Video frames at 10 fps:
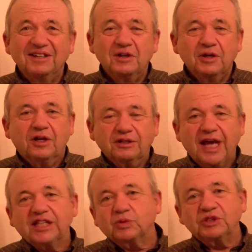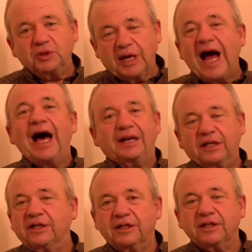That's what you got.
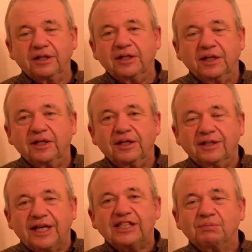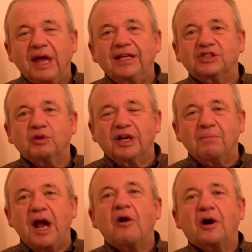That's Main Street
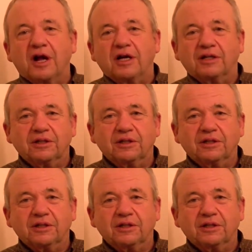America.